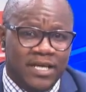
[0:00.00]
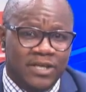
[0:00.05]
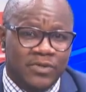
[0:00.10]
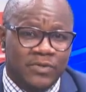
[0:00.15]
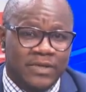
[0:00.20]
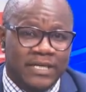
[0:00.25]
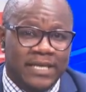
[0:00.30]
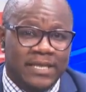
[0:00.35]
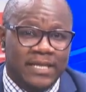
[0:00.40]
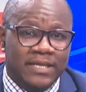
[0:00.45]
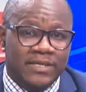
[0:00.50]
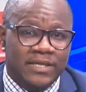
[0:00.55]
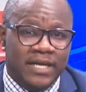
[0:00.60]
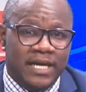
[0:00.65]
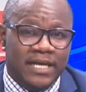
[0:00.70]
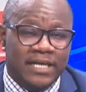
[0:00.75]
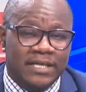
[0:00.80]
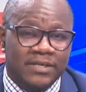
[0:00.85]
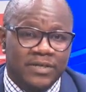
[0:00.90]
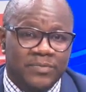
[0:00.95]
Today, the
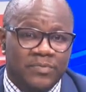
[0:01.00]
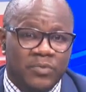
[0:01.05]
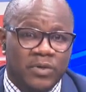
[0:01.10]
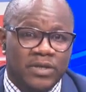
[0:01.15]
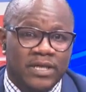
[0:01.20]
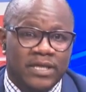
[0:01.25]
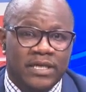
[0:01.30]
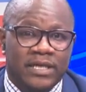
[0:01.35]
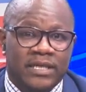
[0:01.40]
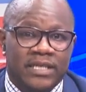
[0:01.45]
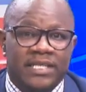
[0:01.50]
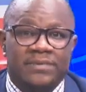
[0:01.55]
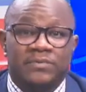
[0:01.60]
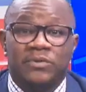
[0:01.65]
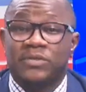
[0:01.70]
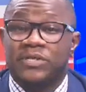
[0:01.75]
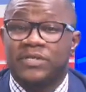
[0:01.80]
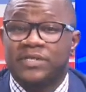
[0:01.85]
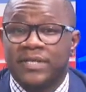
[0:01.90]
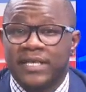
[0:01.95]
drug is reportedly
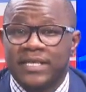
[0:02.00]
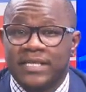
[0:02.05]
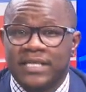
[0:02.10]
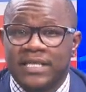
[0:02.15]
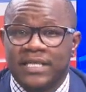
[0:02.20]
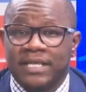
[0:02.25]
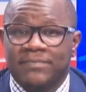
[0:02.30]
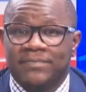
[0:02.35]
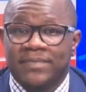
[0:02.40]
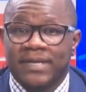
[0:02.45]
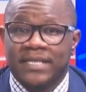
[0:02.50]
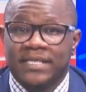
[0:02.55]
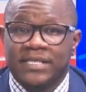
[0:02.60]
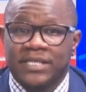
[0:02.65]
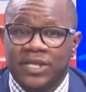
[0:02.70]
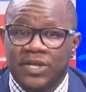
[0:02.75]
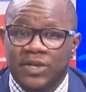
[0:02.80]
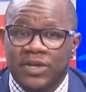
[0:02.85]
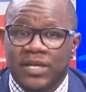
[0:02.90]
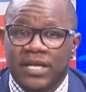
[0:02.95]
demonstrating
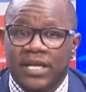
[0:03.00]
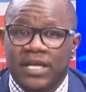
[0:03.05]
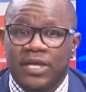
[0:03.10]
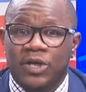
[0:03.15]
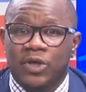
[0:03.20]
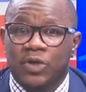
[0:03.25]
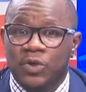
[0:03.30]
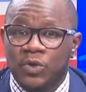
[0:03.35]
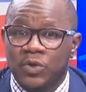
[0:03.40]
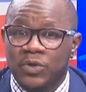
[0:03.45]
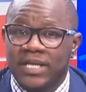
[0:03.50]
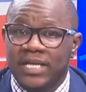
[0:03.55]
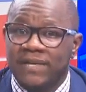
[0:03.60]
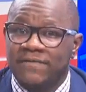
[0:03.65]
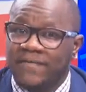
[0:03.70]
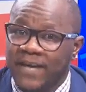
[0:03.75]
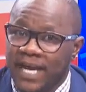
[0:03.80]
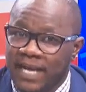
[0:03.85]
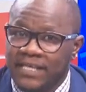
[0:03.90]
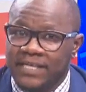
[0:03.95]
particularly good
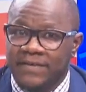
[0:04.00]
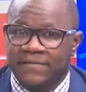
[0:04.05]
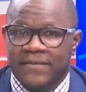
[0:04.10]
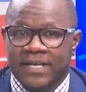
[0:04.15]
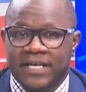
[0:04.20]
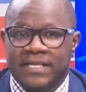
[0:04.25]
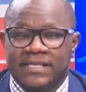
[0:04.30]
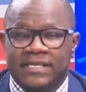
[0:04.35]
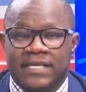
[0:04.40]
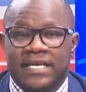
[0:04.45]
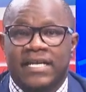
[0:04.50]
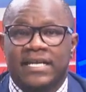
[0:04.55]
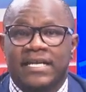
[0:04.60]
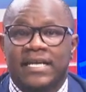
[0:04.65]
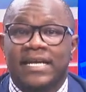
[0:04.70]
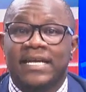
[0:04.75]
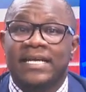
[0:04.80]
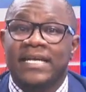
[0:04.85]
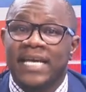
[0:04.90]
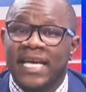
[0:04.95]
effectiveness
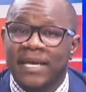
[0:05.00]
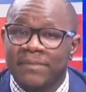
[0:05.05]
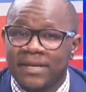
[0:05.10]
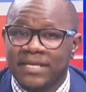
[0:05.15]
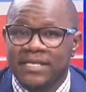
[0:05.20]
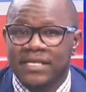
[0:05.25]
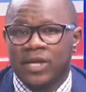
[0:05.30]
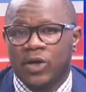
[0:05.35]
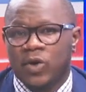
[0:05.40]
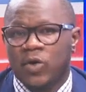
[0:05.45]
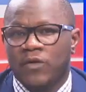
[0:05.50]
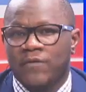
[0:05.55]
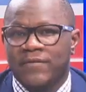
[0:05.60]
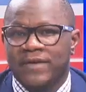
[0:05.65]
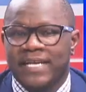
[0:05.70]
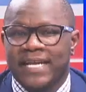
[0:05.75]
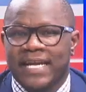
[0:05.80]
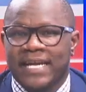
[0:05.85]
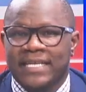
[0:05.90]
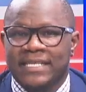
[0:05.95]
in inhibiting
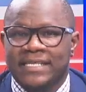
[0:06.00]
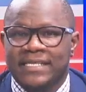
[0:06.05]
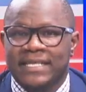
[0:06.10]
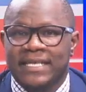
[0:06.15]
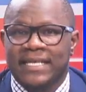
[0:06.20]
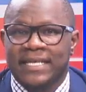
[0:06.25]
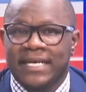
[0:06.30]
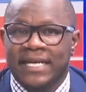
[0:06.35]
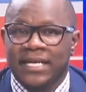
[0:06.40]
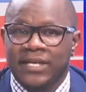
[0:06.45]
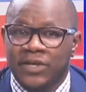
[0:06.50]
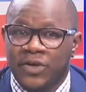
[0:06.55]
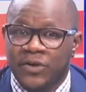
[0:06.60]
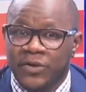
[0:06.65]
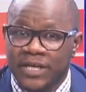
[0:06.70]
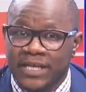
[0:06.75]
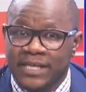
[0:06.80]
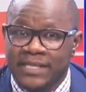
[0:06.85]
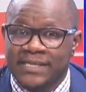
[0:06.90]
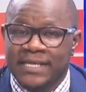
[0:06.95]
COVID-19
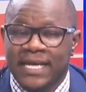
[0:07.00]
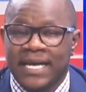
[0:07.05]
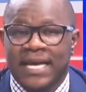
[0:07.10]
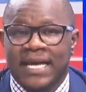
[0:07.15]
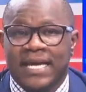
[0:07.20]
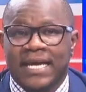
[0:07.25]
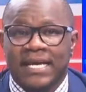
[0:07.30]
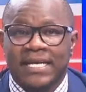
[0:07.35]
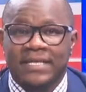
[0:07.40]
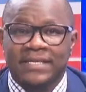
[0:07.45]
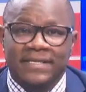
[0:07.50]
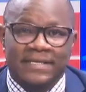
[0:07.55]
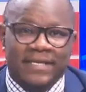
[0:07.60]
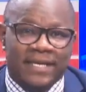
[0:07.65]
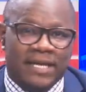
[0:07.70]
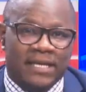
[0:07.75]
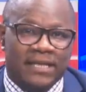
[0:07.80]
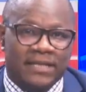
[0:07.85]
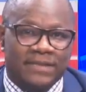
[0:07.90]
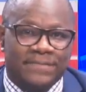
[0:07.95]
increase in
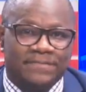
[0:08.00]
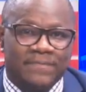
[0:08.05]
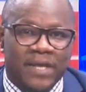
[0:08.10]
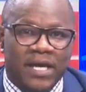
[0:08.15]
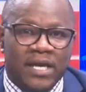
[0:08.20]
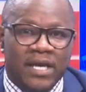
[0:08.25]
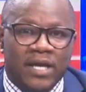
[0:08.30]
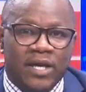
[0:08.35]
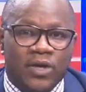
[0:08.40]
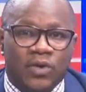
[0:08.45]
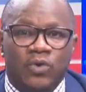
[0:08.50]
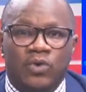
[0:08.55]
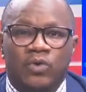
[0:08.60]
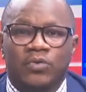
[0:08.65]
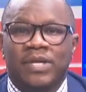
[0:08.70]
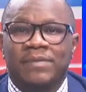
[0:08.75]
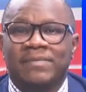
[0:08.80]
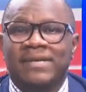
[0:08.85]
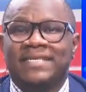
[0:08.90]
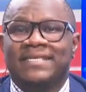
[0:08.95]
cells. Could
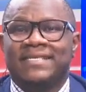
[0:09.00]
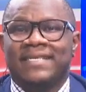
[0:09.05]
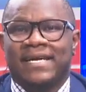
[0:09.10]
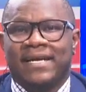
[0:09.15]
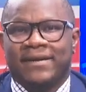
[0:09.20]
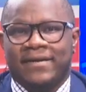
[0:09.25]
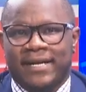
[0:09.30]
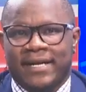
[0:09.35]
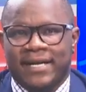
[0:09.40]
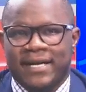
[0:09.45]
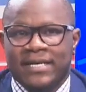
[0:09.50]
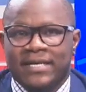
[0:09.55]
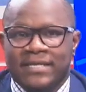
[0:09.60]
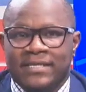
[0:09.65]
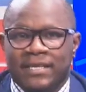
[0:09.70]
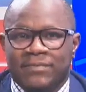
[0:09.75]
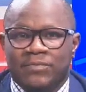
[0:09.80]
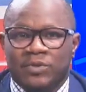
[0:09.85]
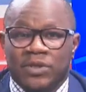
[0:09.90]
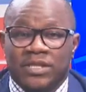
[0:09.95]
we be staring
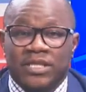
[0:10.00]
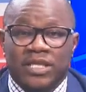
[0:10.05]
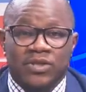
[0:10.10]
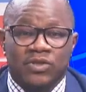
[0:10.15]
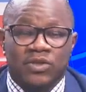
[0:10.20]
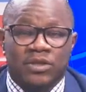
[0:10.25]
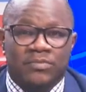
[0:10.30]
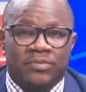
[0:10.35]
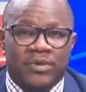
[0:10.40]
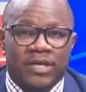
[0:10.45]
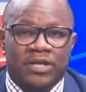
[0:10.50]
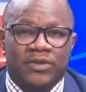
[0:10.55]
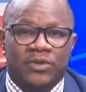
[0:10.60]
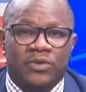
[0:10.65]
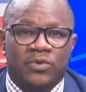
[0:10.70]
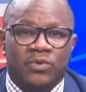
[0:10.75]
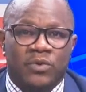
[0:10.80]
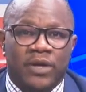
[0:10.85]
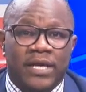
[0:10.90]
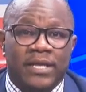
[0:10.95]
at a potential
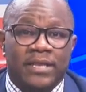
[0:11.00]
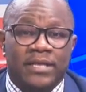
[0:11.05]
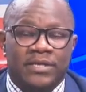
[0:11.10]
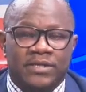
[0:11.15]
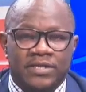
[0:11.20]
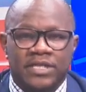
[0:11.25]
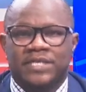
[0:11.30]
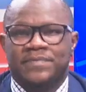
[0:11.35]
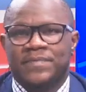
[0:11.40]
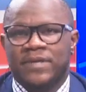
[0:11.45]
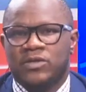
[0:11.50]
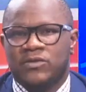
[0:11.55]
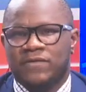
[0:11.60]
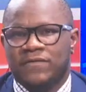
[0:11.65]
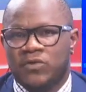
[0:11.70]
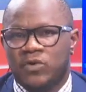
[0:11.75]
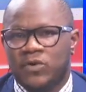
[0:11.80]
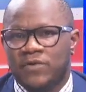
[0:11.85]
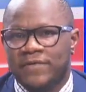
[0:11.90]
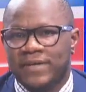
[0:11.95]
breakthrough in the treatment
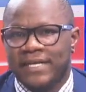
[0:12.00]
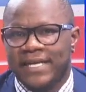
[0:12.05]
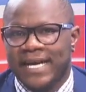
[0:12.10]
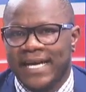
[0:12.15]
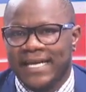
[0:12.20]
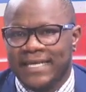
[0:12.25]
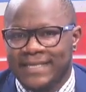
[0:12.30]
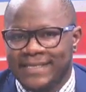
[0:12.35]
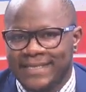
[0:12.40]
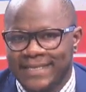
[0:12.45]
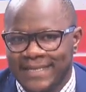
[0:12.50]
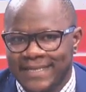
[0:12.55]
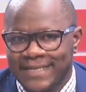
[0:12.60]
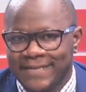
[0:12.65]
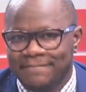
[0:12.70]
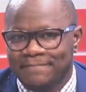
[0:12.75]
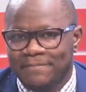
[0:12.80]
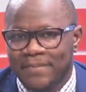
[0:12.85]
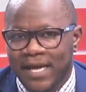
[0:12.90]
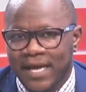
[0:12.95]
of COVID
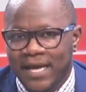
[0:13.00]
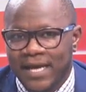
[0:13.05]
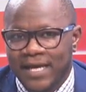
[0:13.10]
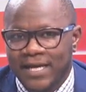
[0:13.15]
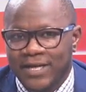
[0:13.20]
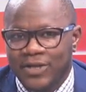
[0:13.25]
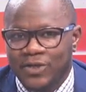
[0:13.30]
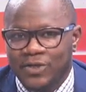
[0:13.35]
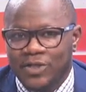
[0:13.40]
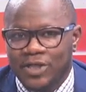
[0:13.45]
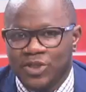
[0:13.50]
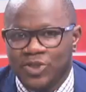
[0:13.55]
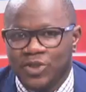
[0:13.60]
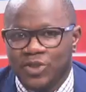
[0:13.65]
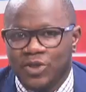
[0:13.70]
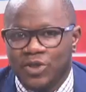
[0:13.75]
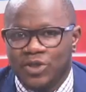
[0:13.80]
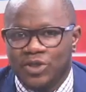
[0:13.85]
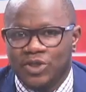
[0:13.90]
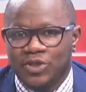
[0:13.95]
19? Dr.
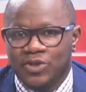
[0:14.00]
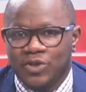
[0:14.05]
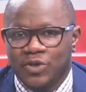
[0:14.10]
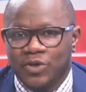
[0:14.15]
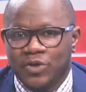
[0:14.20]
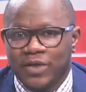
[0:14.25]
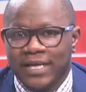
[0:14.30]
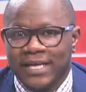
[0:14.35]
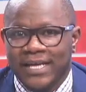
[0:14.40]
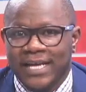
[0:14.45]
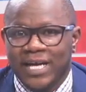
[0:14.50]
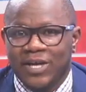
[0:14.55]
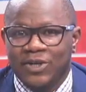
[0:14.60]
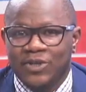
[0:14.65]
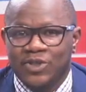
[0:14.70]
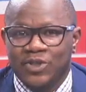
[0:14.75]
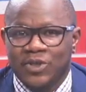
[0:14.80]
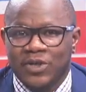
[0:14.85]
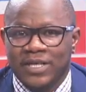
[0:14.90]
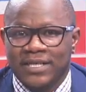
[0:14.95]
George Njoroge
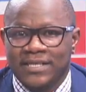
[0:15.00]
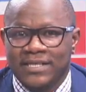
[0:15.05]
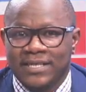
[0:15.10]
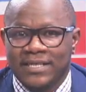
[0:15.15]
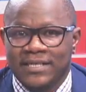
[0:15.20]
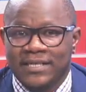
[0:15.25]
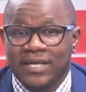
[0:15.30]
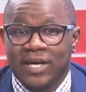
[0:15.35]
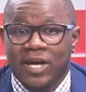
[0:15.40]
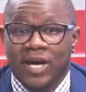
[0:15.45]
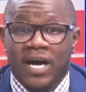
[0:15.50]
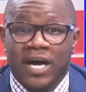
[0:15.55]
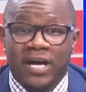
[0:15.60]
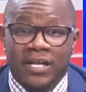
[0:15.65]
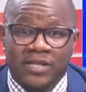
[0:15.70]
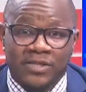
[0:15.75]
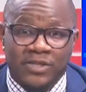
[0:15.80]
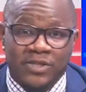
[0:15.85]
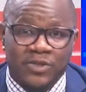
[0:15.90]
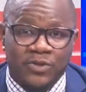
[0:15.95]
now joins us in our
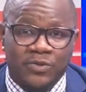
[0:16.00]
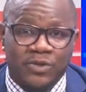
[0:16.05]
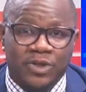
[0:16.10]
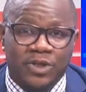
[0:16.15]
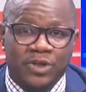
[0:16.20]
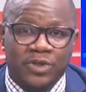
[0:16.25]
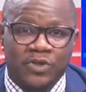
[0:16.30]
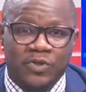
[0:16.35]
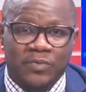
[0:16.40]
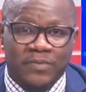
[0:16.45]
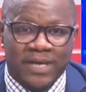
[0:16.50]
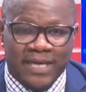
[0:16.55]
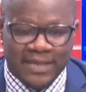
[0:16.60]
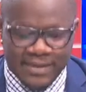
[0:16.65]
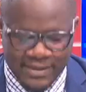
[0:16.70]
other studio to make